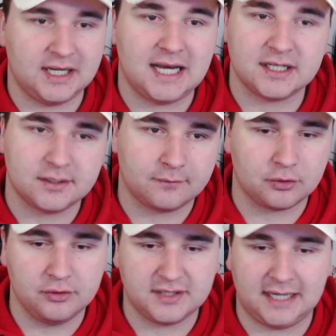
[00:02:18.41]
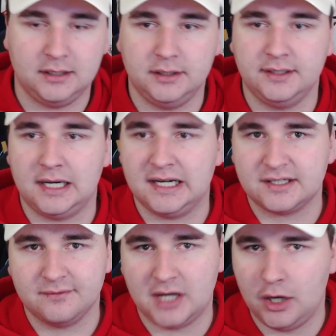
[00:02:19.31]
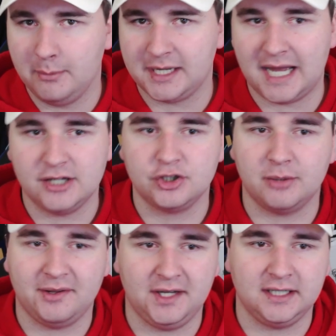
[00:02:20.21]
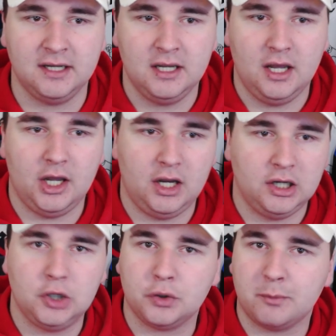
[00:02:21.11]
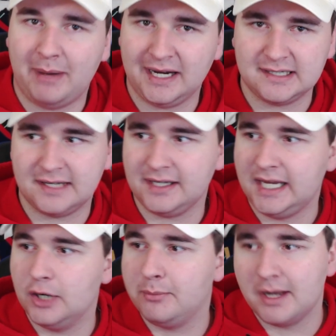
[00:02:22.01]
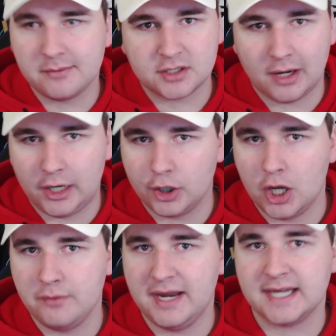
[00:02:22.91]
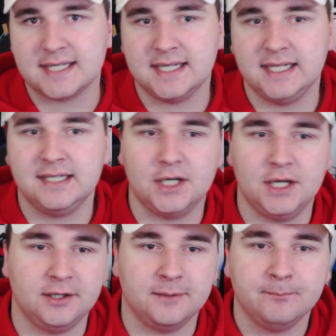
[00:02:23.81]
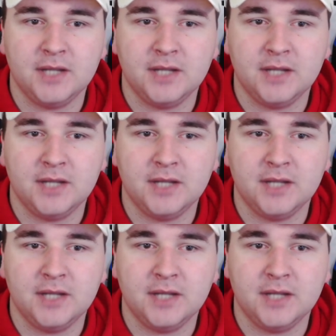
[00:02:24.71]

The likes of Cruz Allen, the likes of Niall McAndrew, I think Luke Banks, I think he'll be able to go out on loan next season.